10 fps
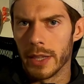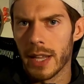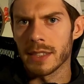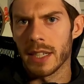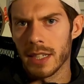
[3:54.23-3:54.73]
And
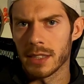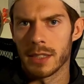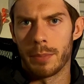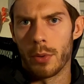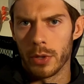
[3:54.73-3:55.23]
that's, I guess,
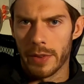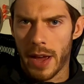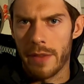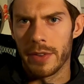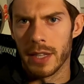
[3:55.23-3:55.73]
the point of
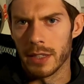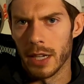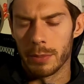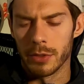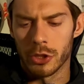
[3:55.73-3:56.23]
having that
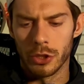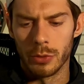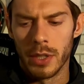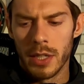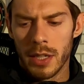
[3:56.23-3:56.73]
type of shoe,